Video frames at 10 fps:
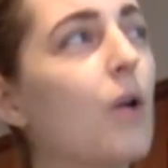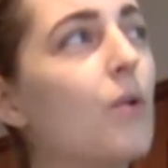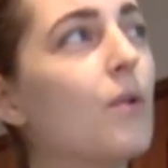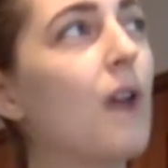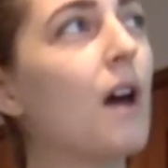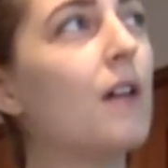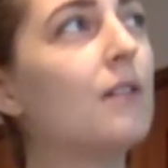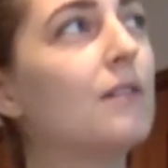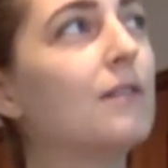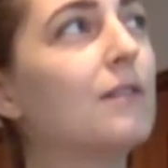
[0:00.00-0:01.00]

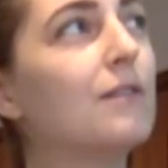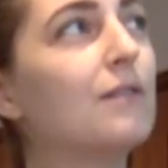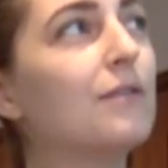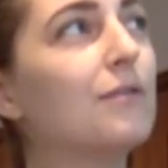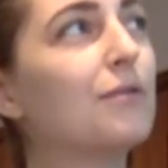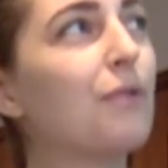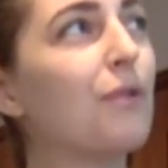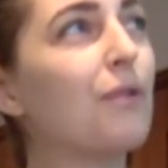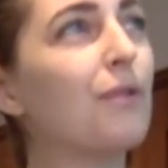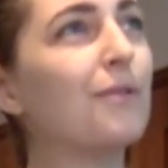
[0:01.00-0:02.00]
Gun
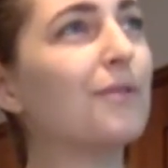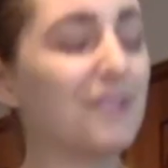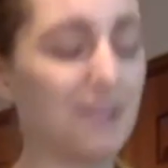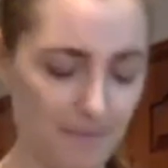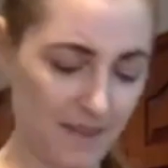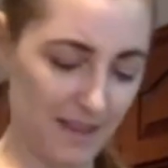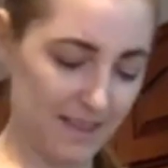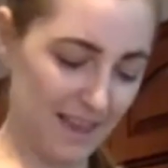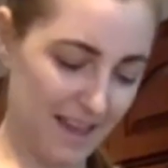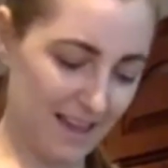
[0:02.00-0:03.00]
Son or something like
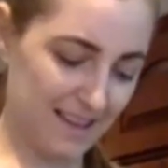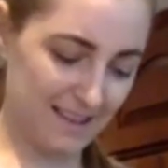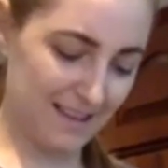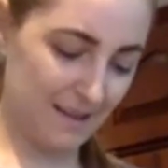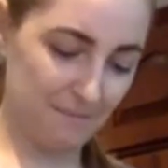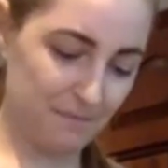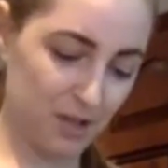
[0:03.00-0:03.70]
that.